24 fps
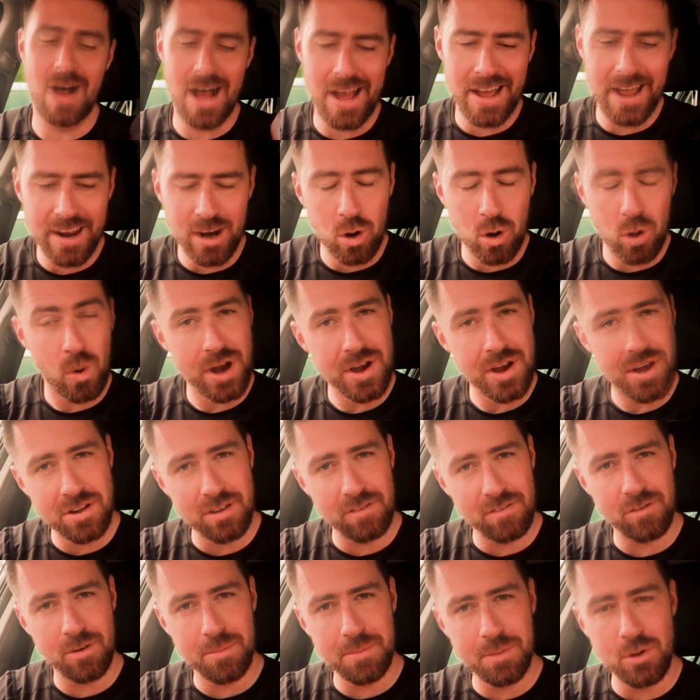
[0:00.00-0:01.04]
I had a
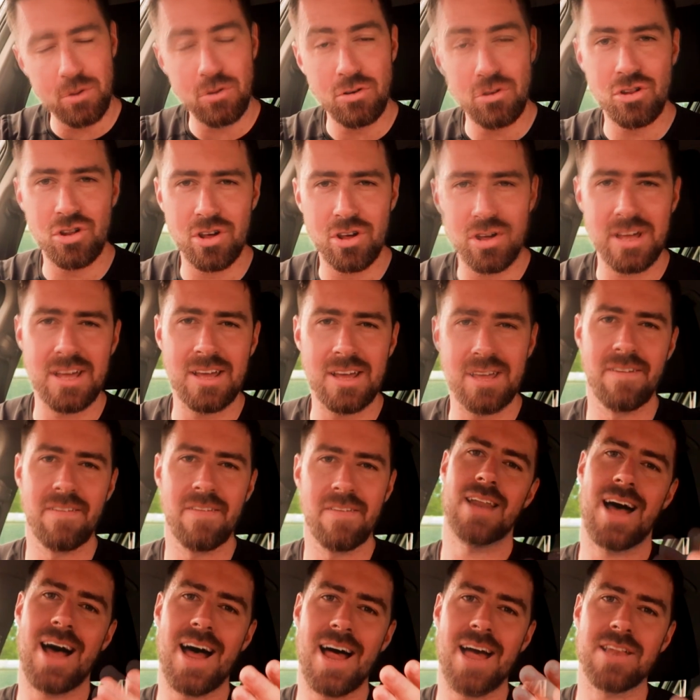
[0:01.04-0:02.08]
question from Young G
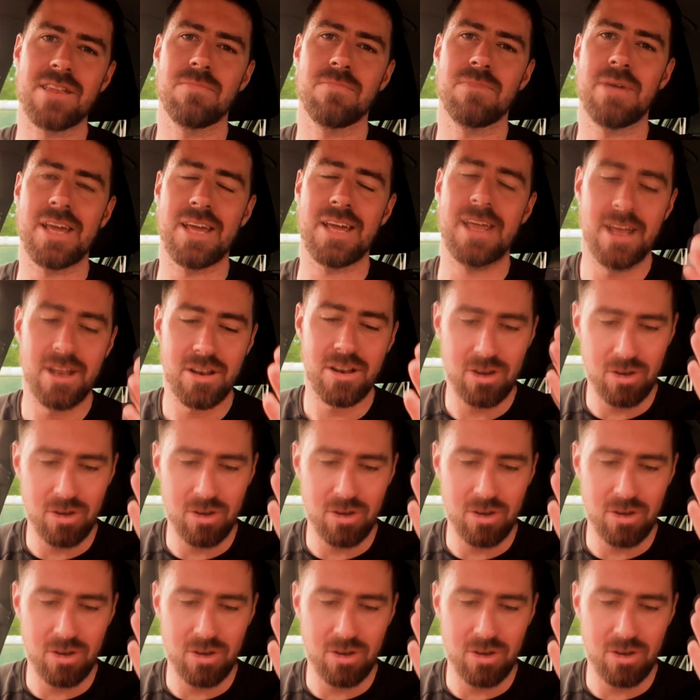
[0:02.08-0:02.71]
that asked me